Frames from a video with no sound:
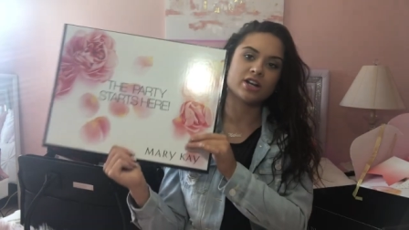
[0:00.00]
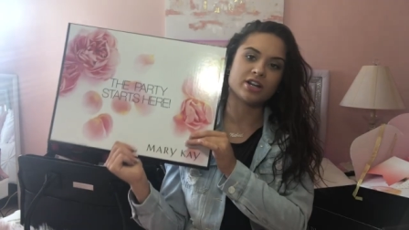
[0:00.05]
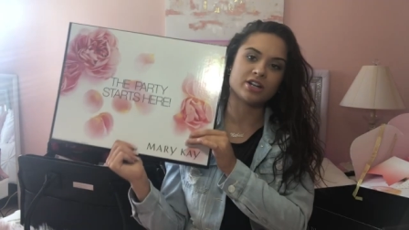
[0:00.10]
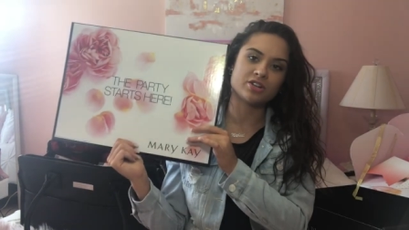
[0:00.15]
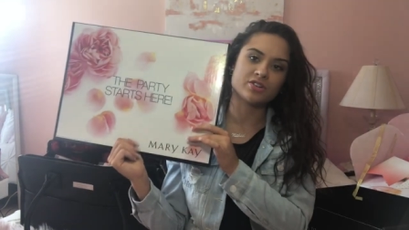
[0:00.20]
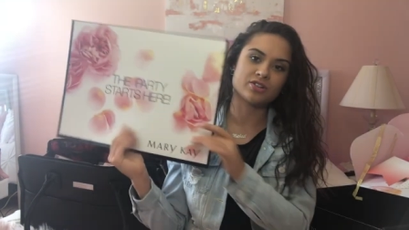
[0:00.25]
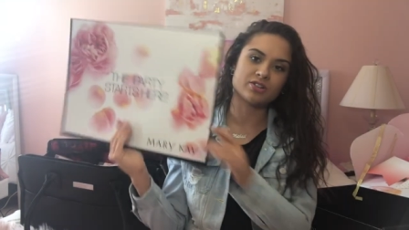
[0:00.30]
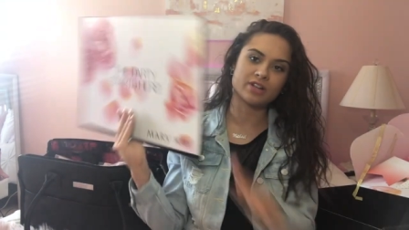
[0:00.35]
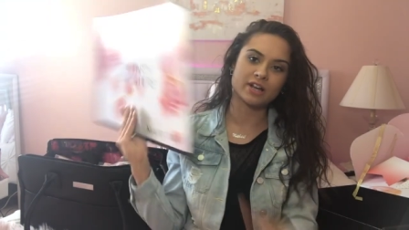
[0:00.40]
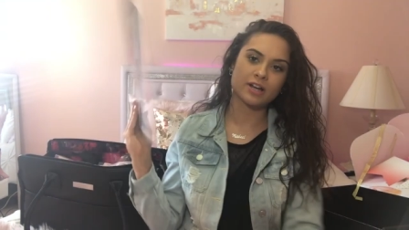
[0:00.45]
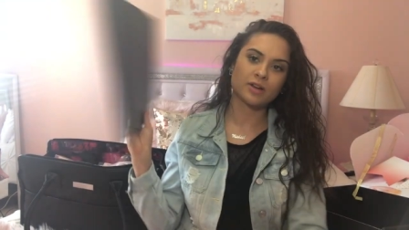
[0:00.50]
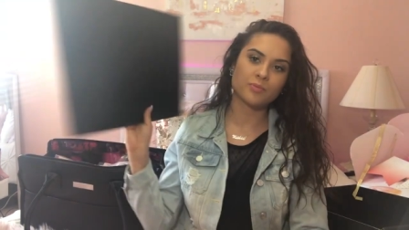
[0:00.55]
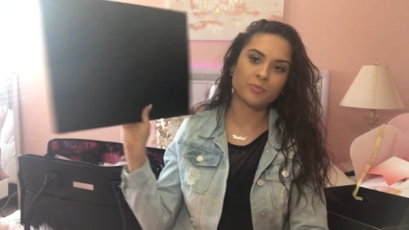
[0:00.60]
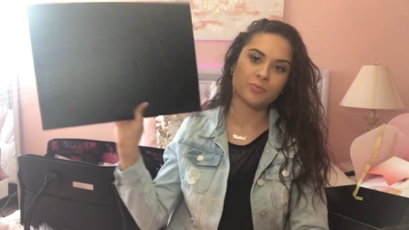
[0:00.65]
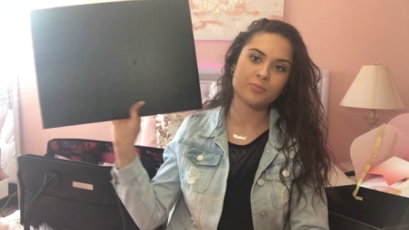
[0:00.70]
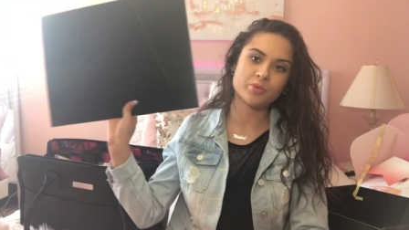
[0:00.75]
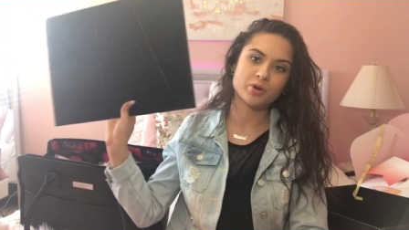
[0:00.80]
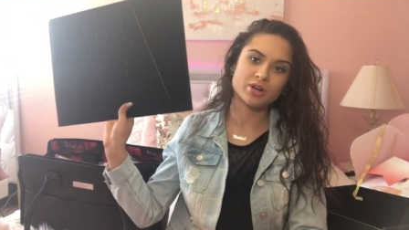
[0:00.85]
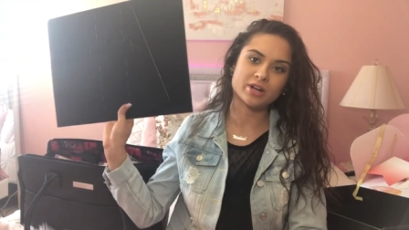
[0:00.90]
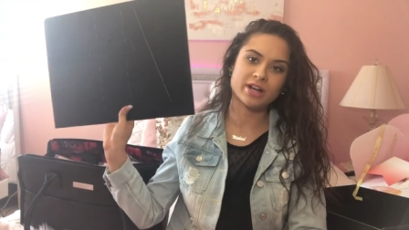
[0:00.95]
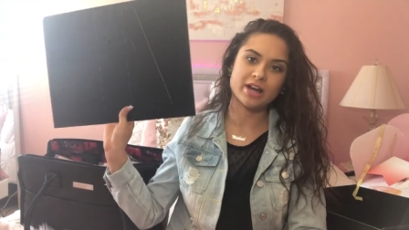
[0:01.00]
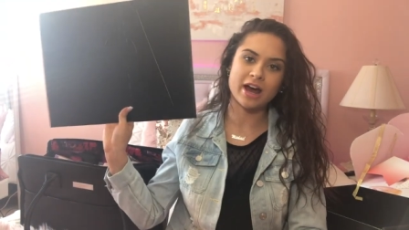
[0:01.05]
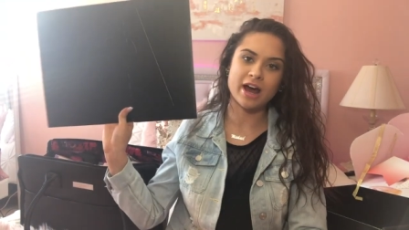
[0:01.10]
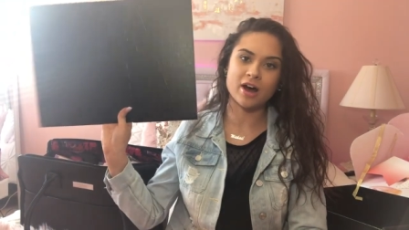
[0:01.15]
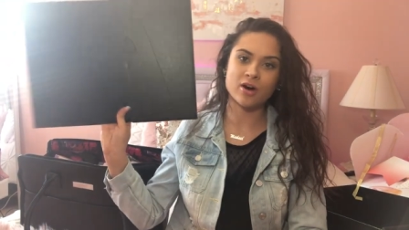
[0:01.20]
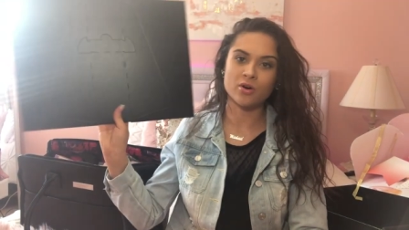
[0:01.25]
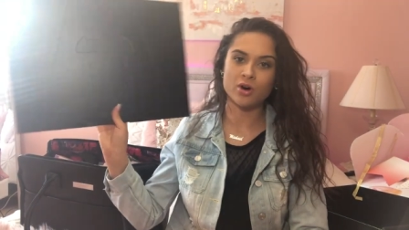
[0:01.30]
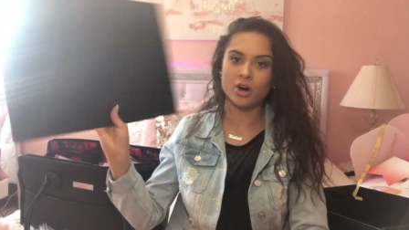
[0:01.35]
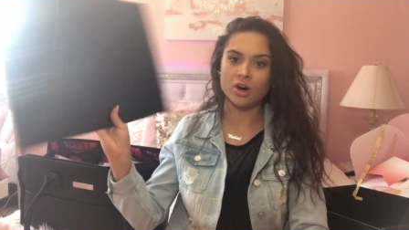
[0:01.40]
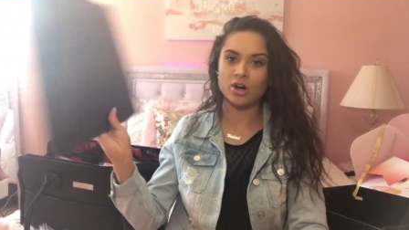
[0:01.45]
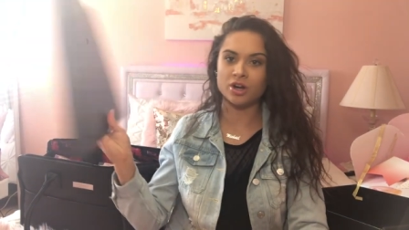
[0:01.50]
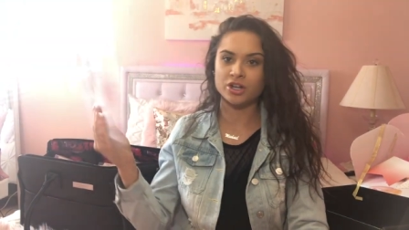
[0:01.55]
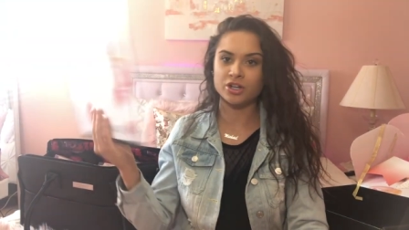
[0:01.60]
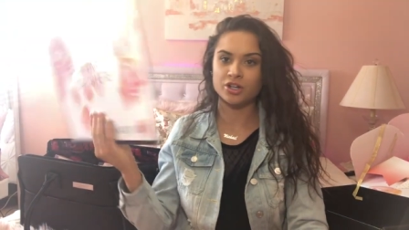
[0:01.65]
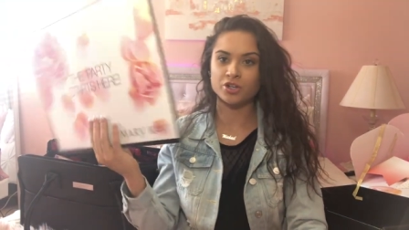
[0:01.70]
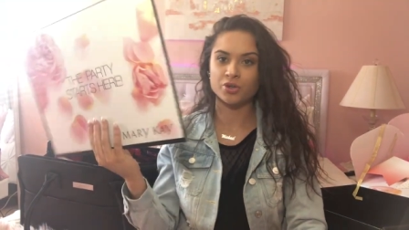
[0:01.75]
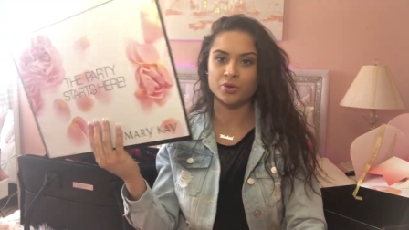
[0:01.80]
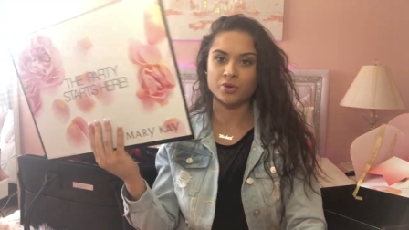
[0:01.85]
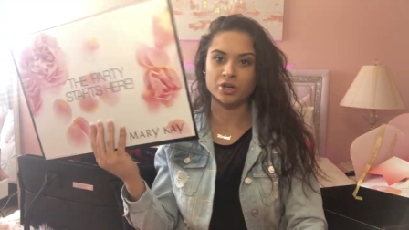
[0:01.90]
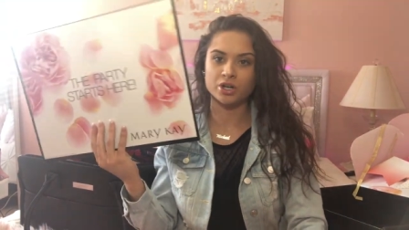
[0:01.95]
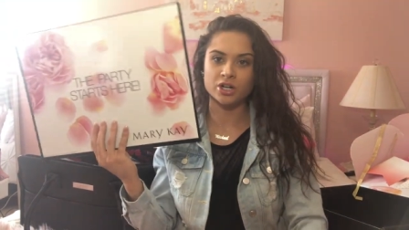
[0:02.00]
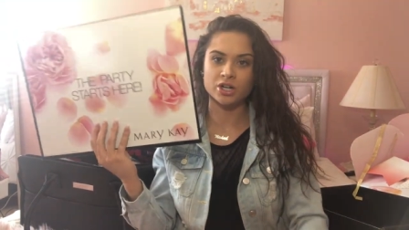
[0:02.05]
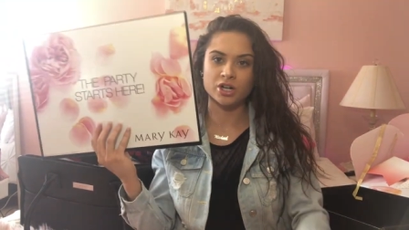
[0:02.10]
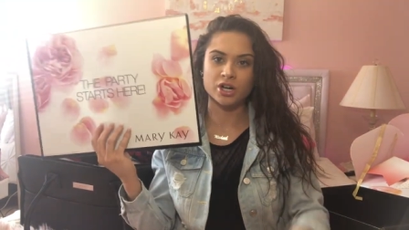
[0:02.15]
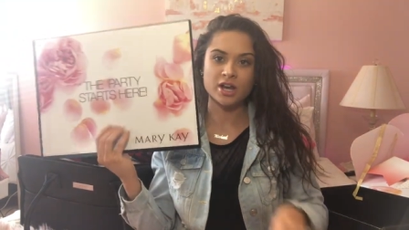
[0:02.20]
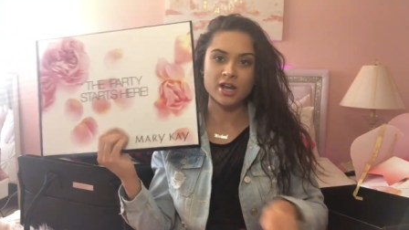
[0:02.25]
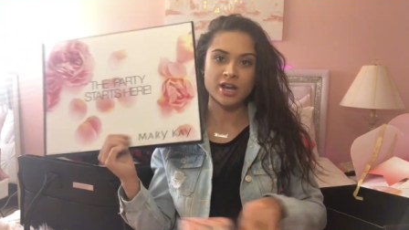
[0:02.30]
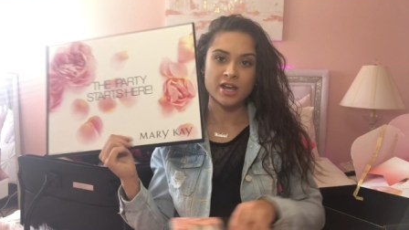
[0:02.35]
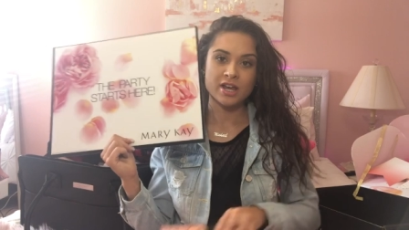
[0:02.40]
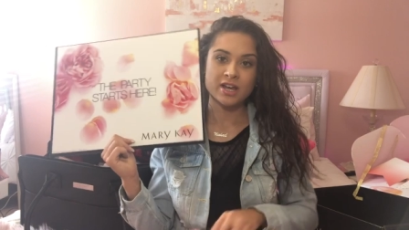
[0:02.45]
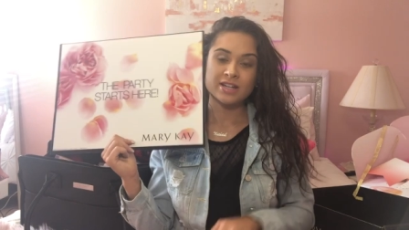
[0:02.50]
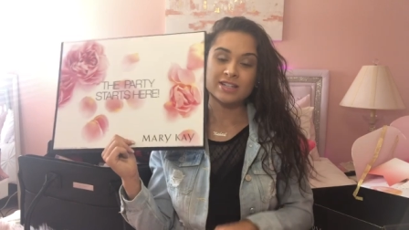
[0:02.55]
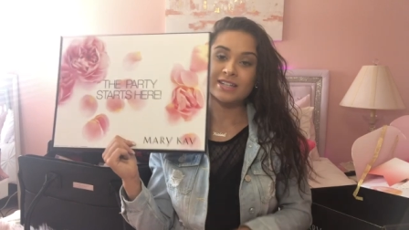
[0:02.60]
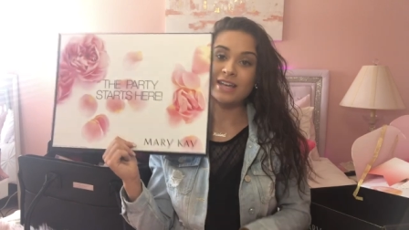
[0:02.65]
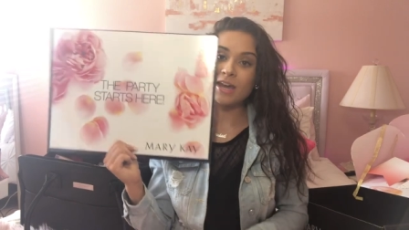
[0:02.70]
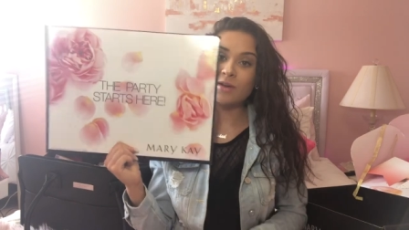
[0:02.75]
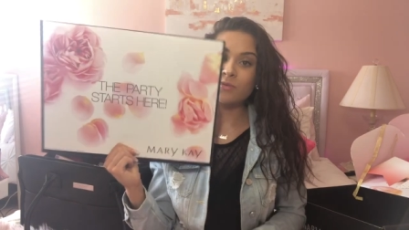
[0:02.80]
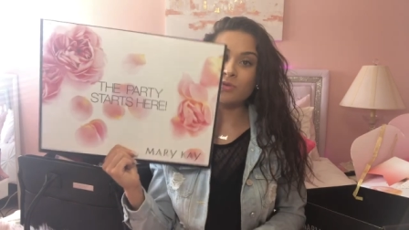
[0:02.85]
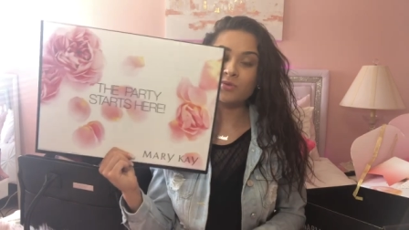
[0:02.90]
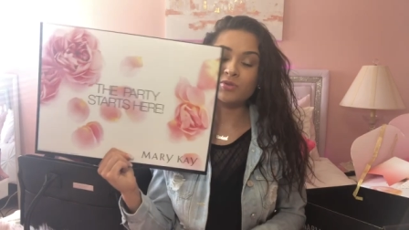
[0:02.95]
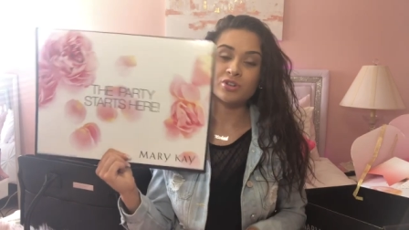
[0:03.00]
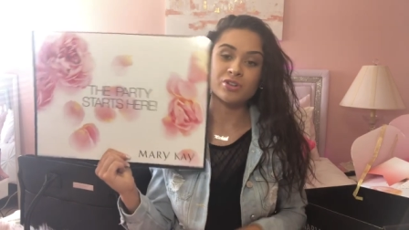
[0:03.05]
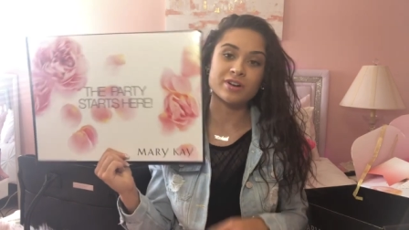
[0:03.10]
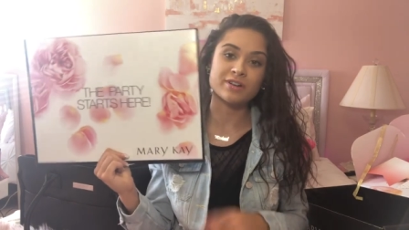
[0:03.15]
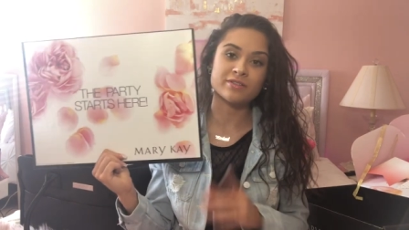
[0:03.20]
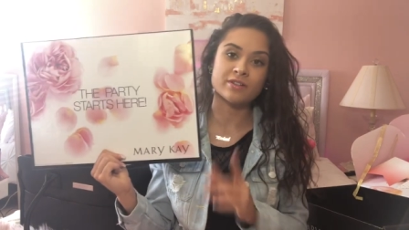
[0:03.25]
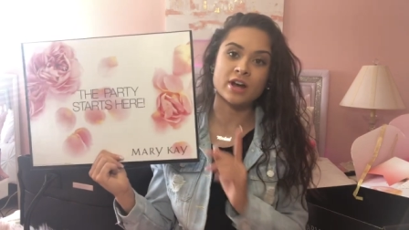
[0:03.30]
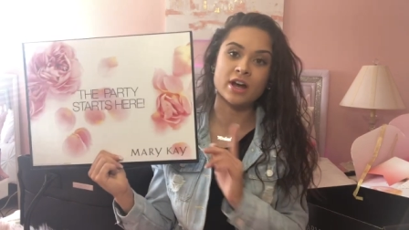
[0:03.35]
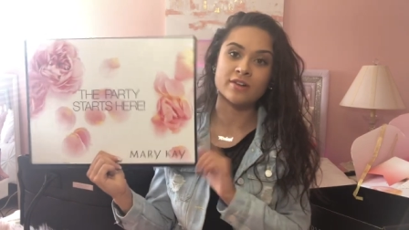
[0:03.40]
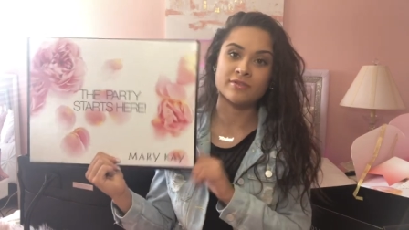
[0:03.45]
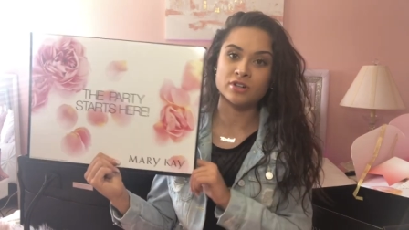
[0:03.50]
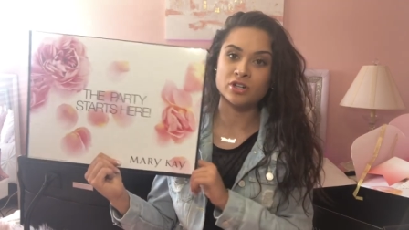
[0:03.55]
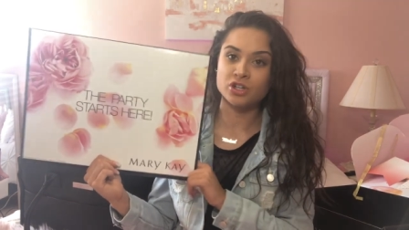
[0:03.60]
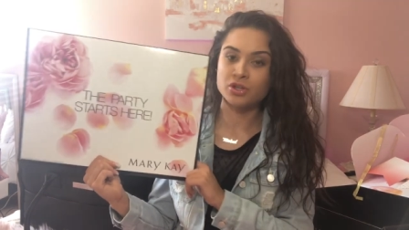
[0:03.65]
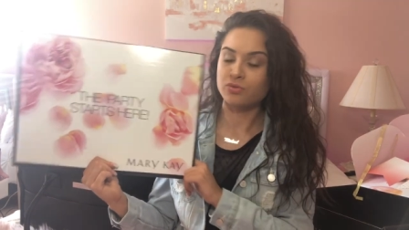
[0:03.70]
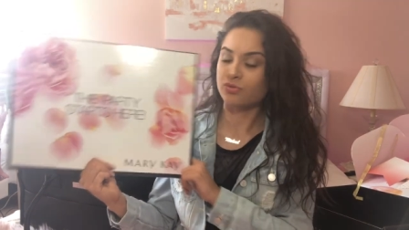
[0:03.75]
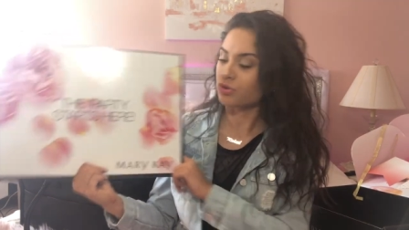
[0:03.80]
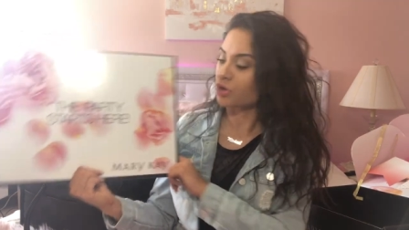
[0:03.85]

and you can like put it out on your table whenever you